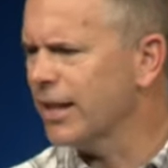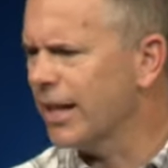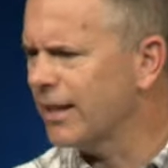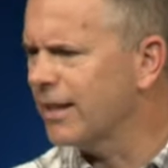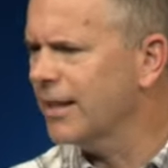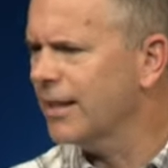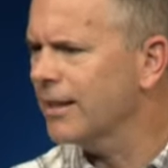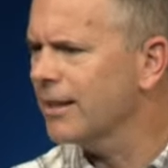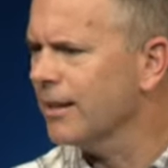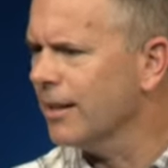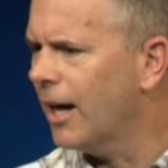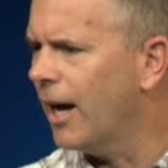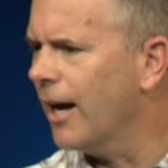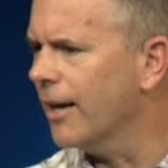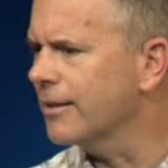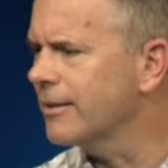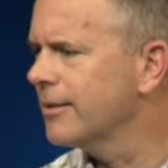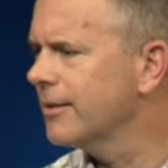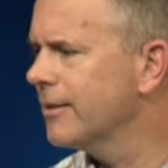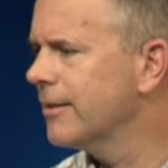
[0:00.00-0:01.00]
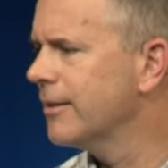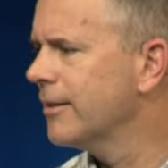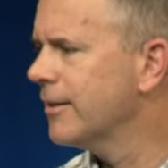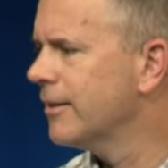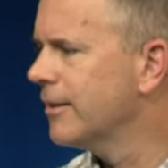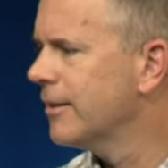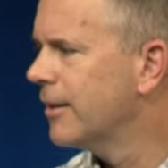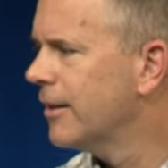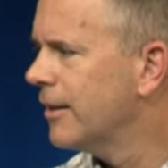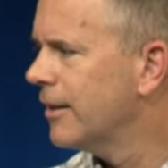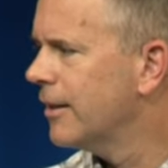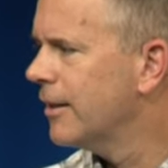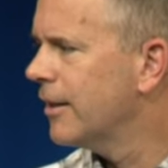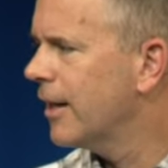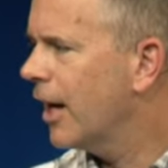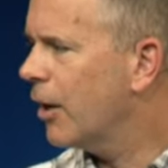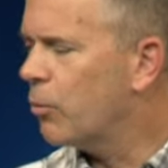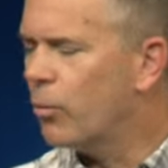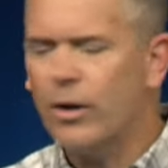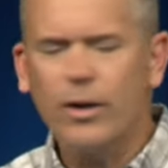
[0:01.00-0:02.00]
I think a lot.
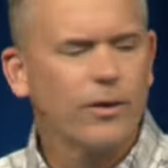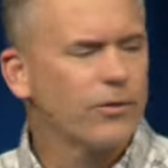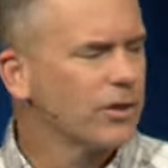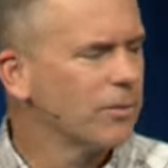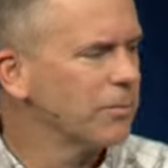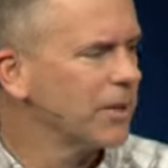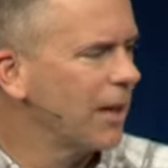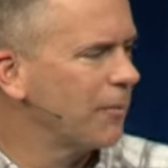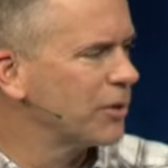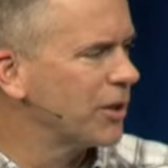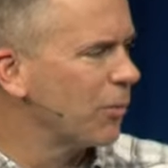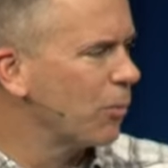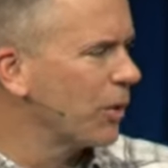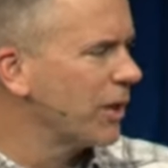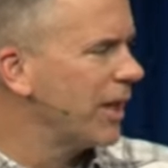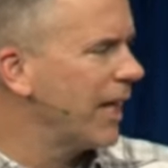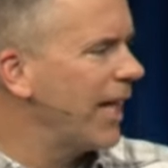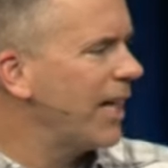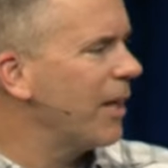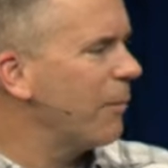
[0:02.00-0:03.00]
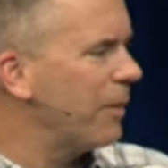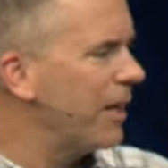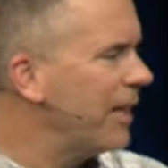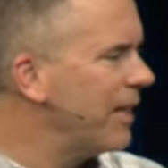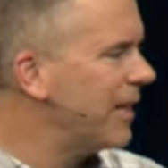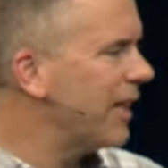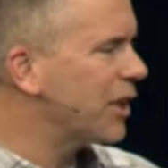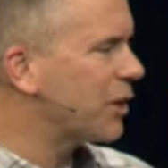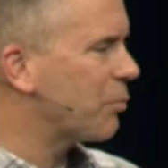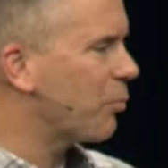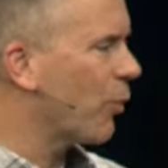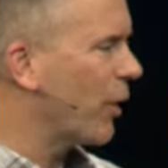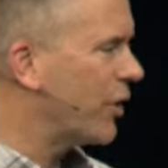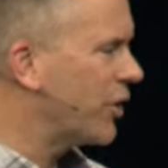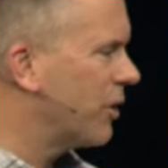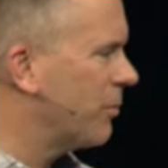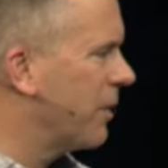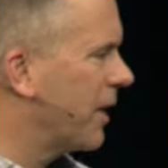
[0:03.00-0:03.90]
I wonder sometimes that we end up in desperation